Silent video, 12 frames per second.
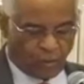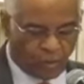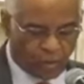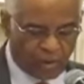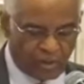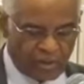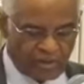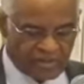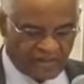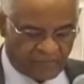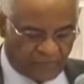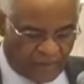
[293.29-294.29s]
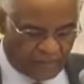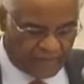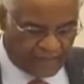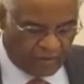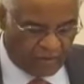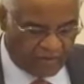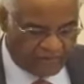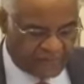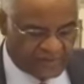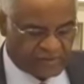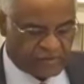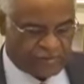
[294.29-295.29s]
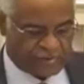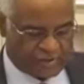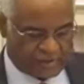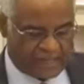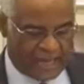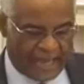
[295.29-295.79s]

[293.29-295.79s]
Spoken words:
Holders of public office should